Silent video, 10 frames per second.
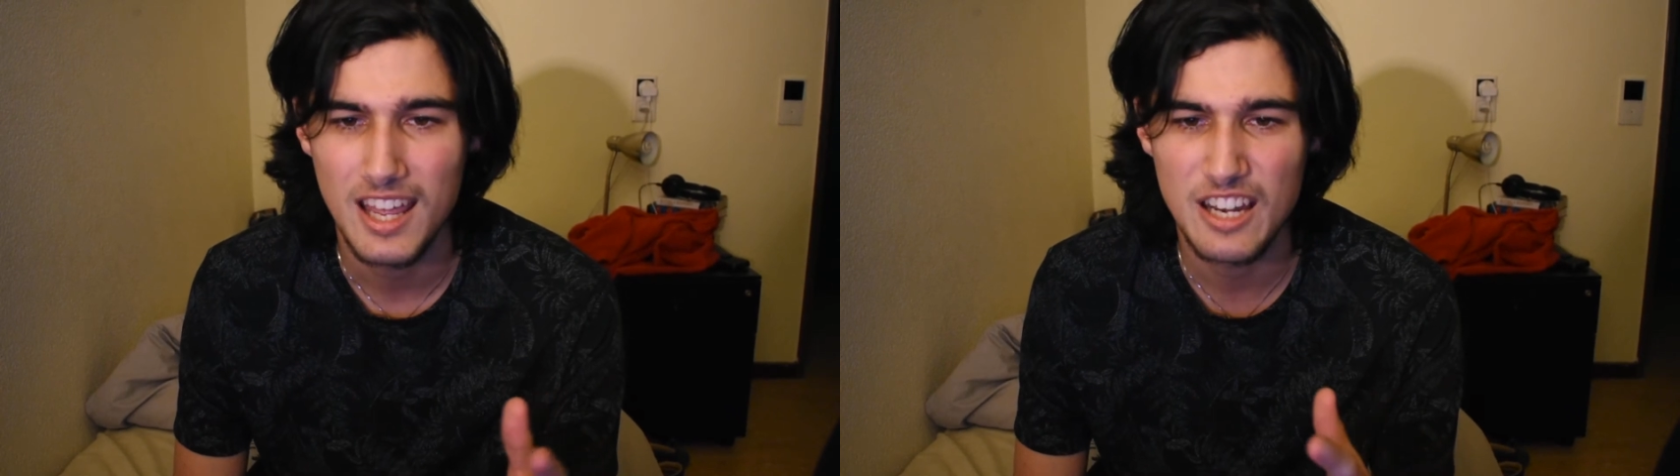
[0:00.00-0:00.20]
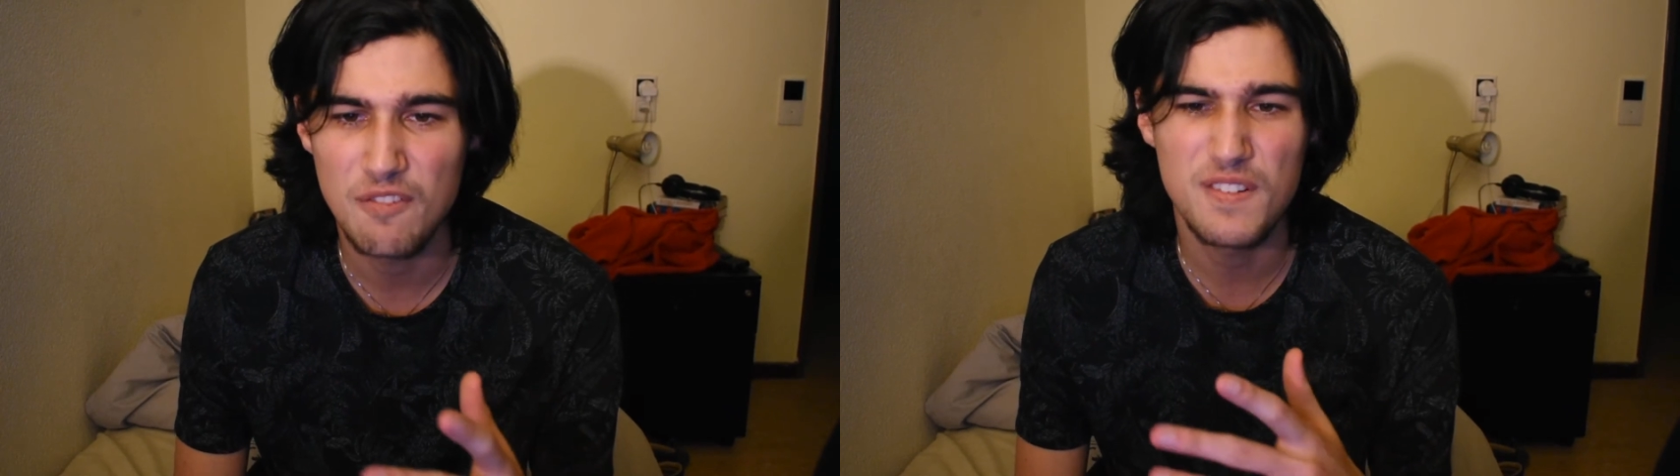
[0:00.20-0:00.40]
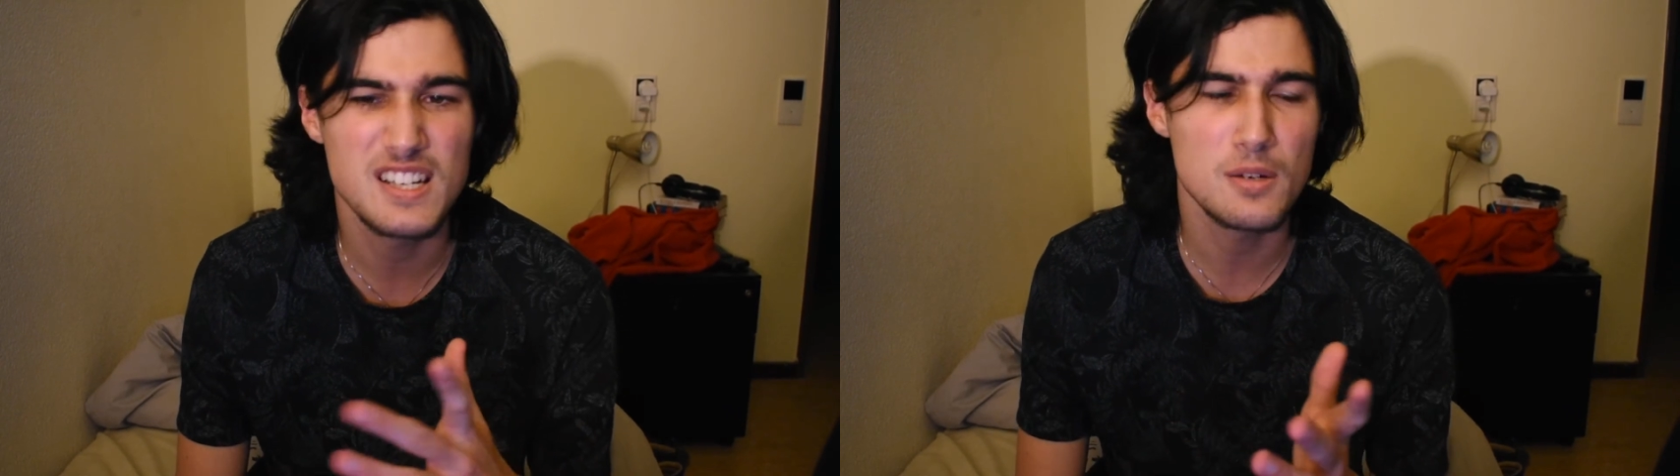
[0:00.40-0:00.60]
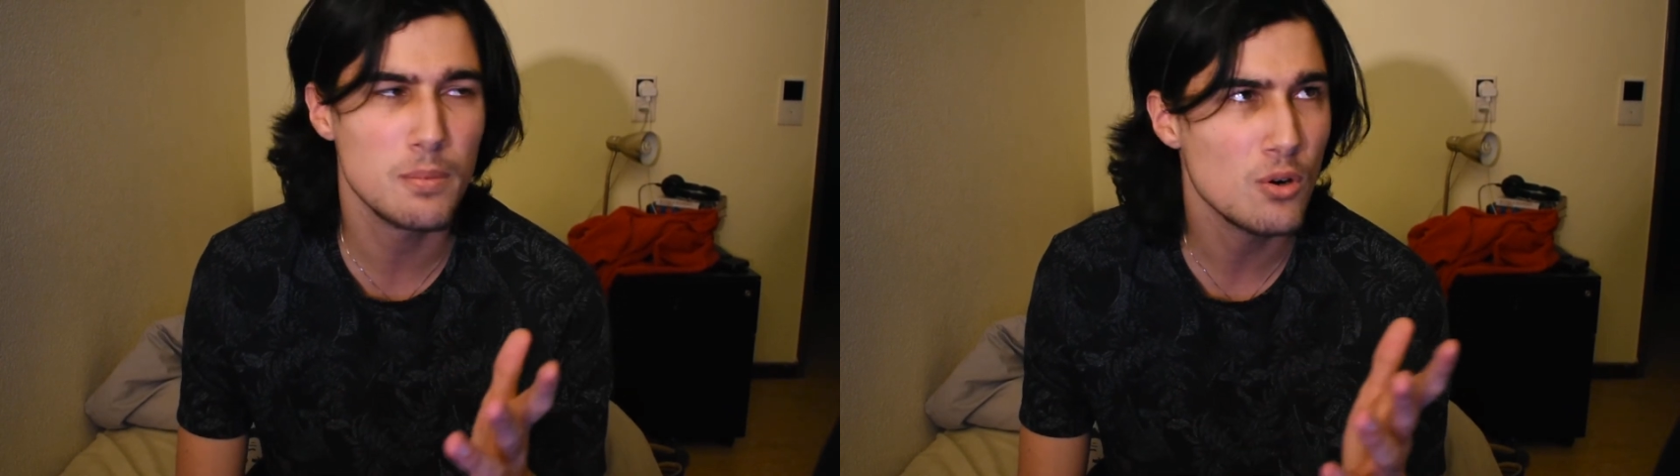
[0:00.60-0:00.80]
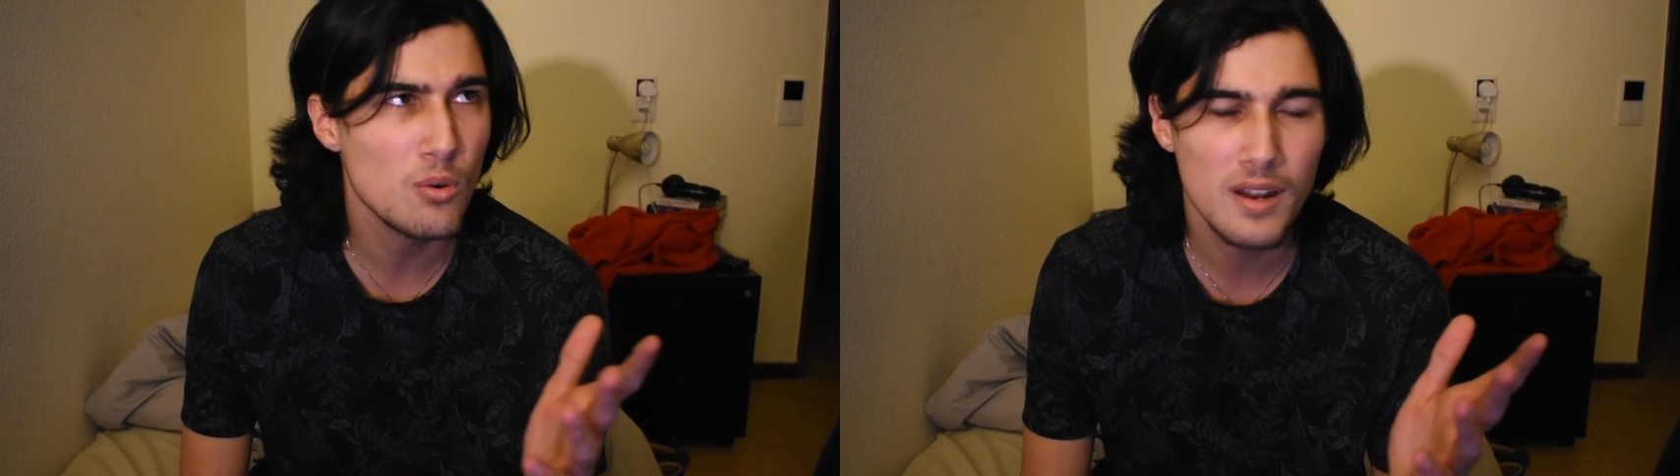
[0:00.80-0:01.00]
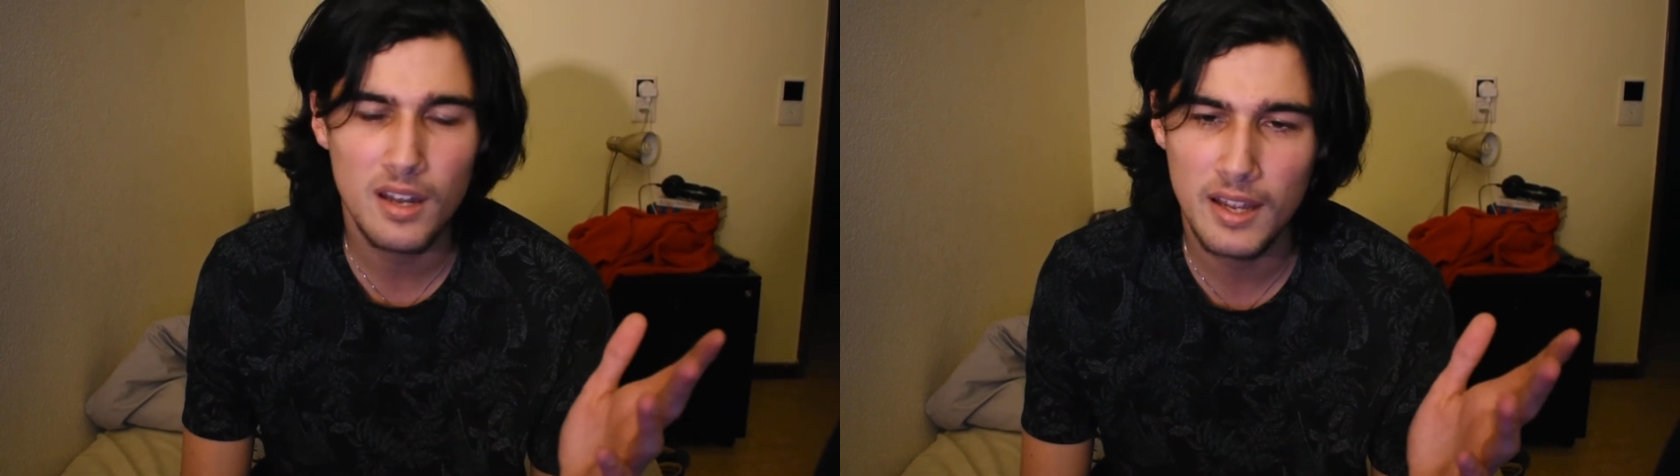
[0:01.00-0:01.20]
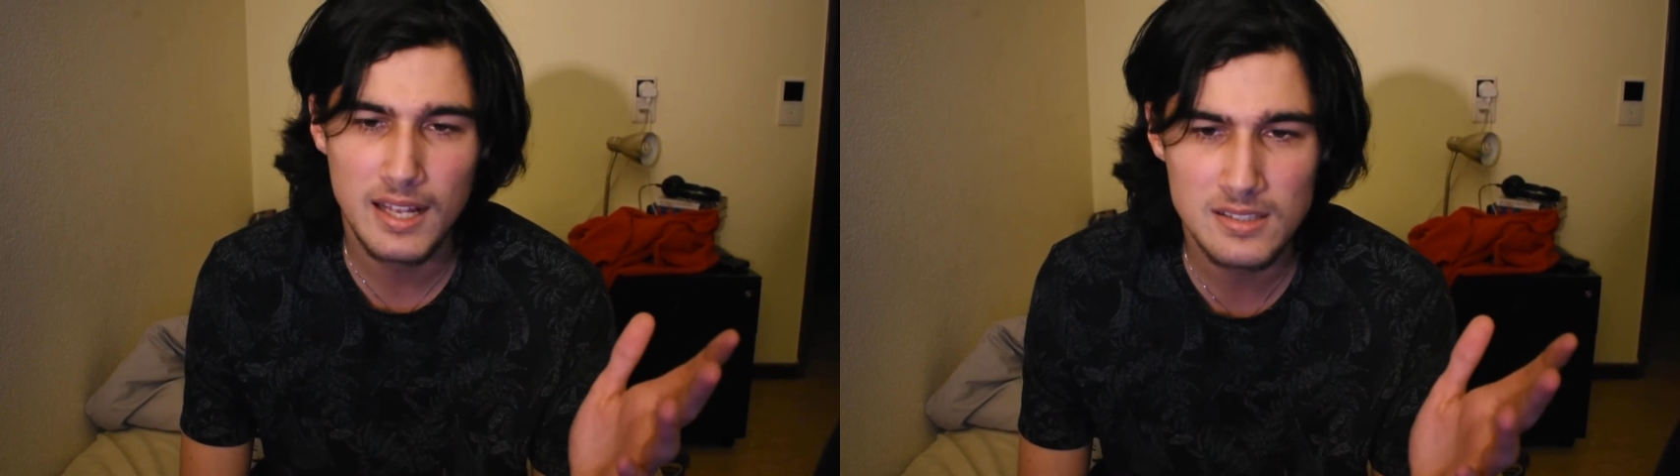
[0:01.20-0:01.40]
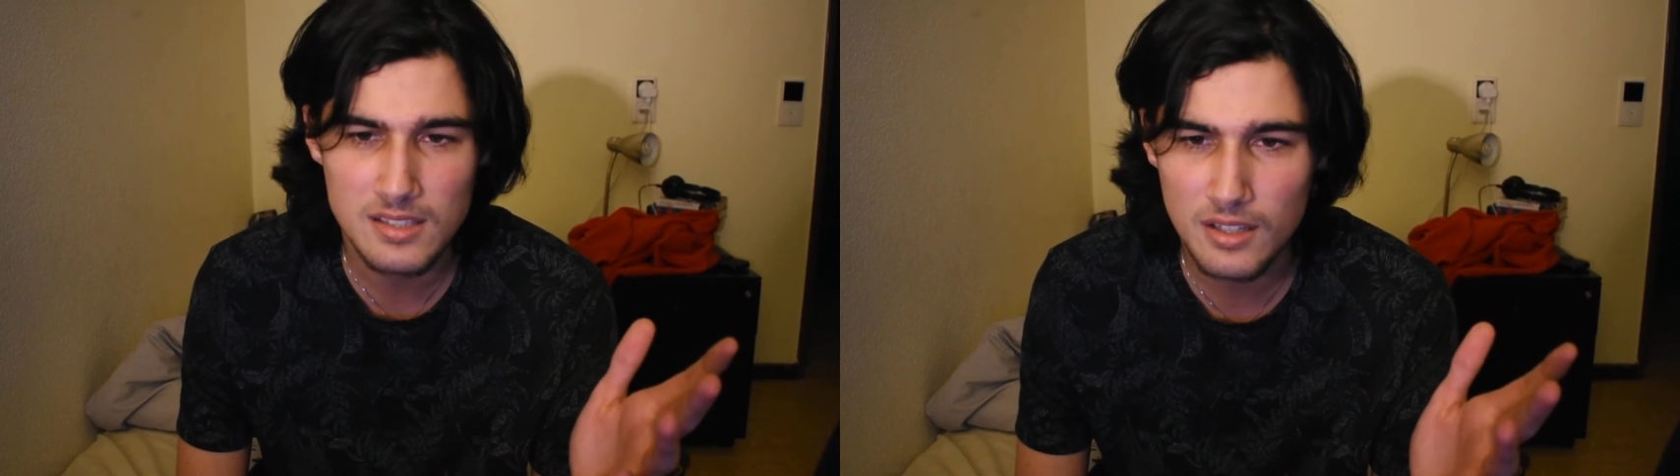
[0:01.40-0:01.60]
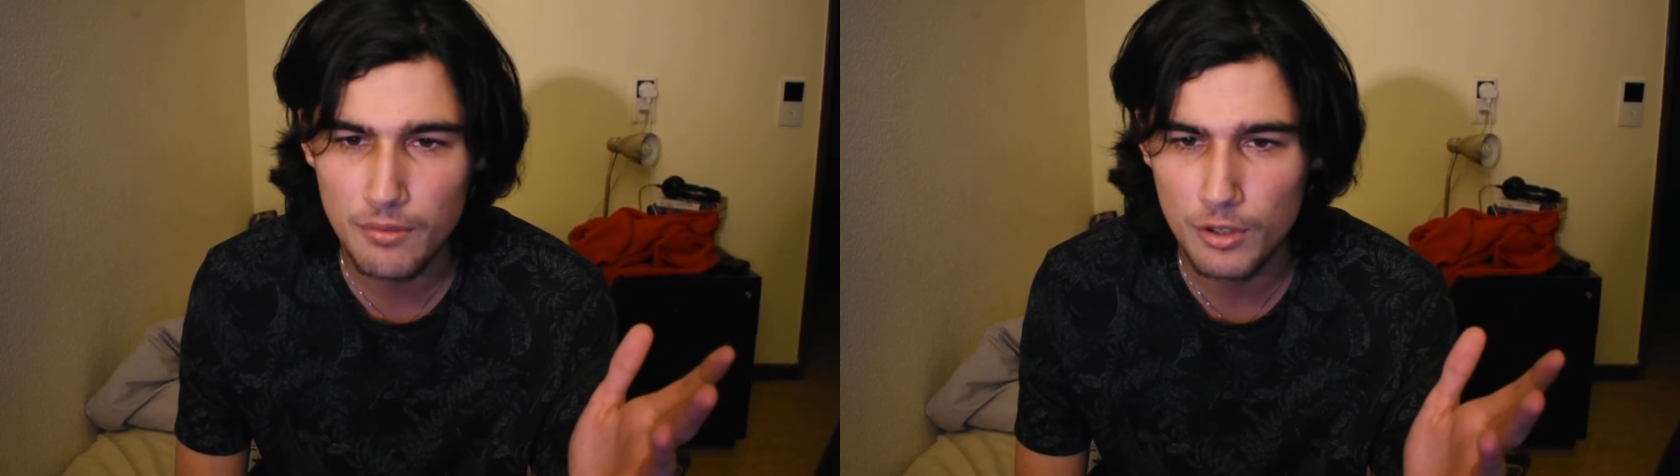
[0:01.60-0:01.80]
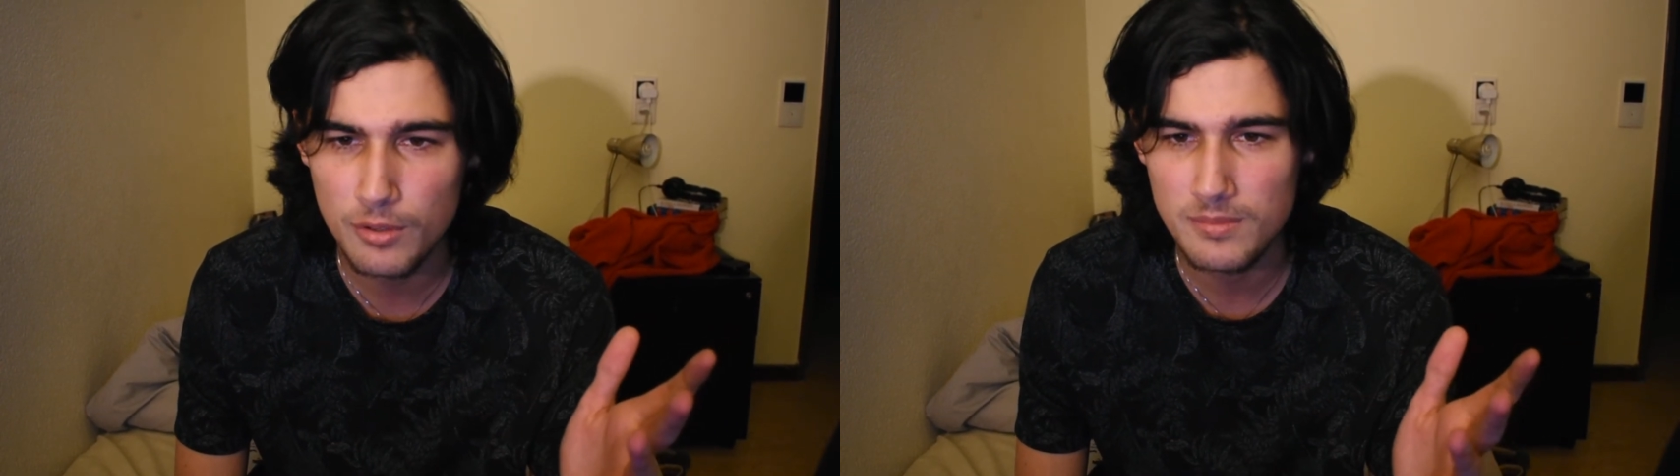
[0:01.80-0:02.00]
invisible when I enter the
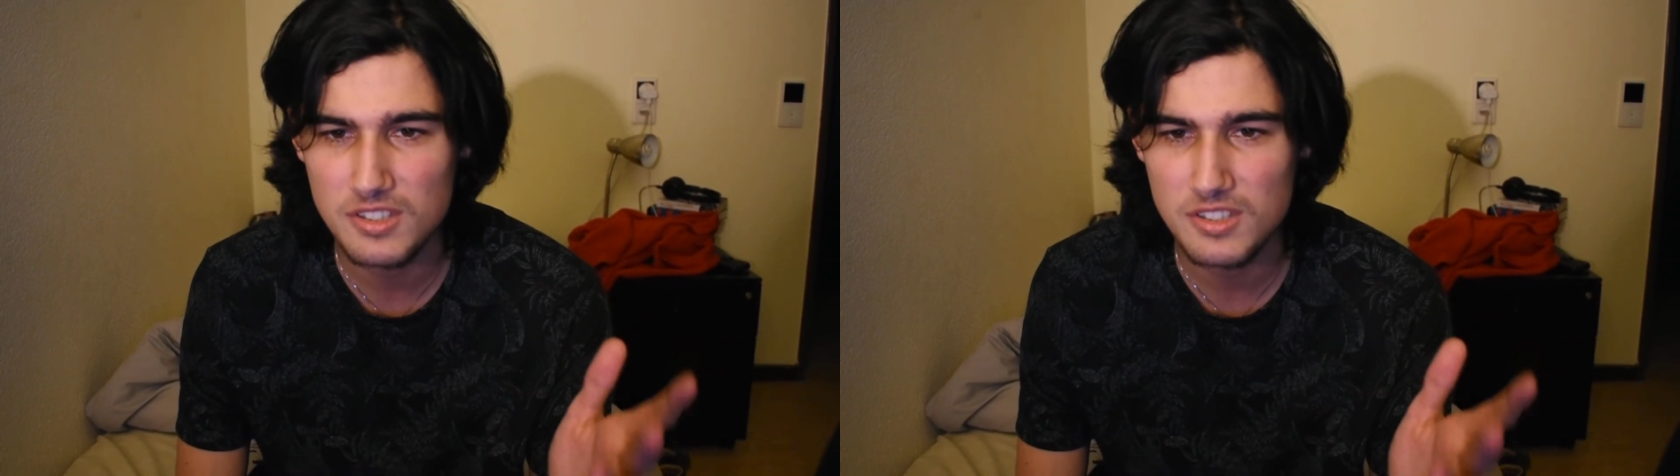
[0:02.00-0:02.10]
room,